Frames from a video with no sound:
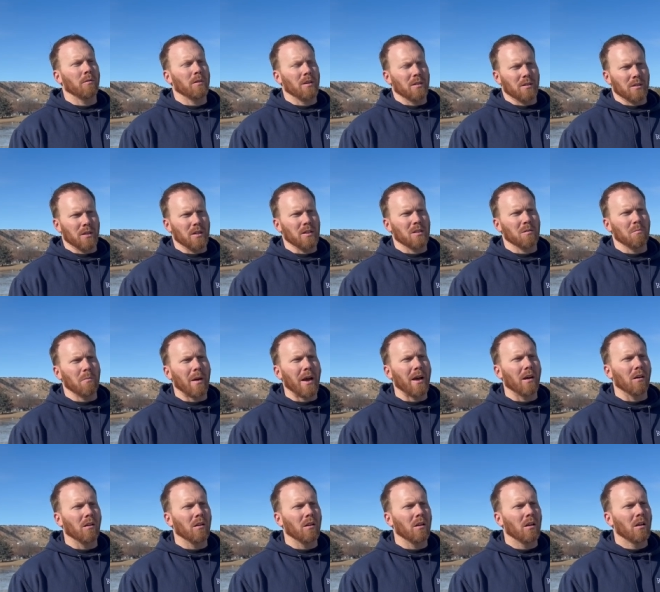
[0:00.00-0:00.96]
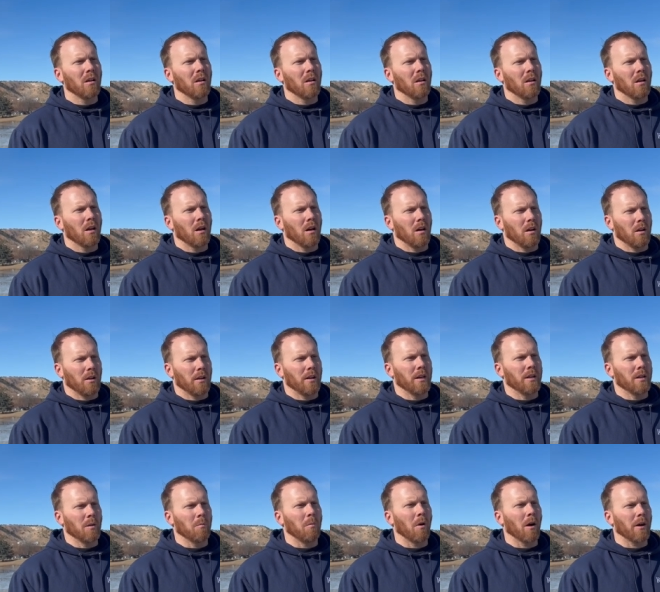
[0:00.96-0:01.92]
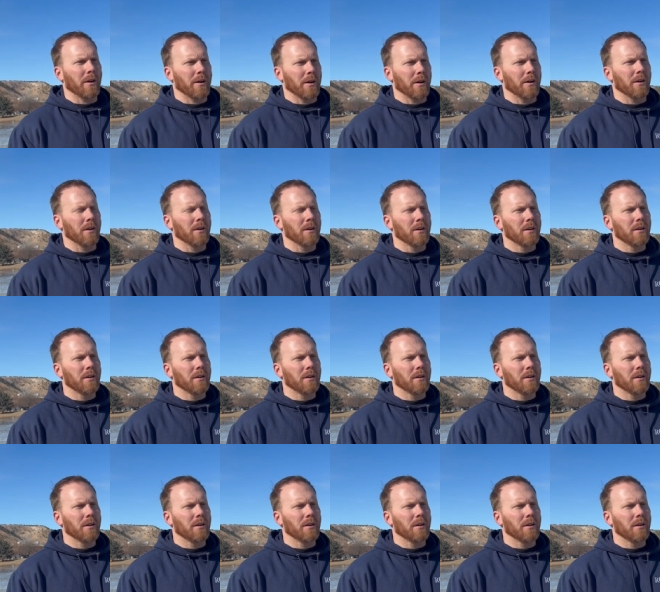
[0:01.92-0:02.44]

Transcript: deceased male uh, in the park here.